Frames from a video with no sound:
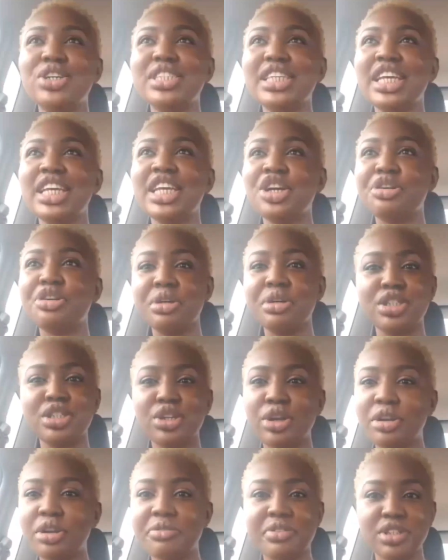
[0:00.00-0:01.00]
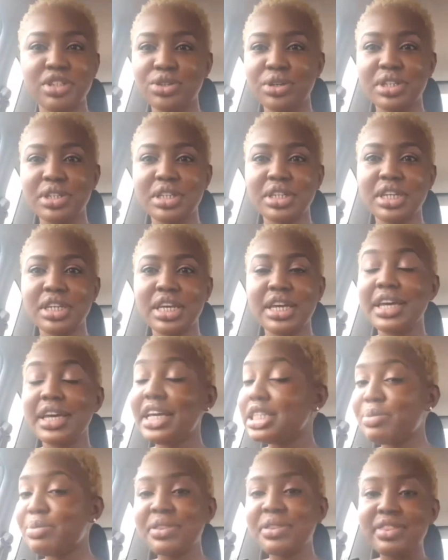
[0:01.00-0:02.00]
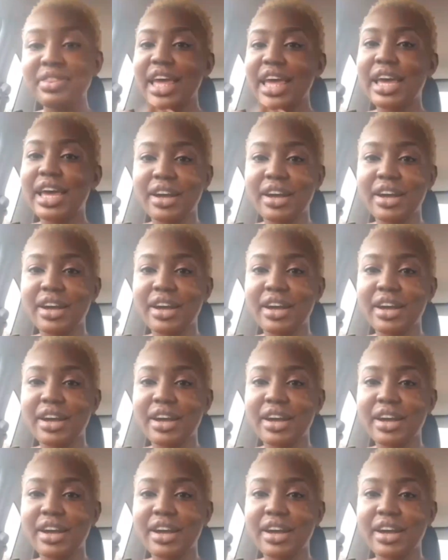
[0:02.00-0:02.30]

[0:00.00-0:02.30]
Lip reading: increased all of a sudden. It's been there.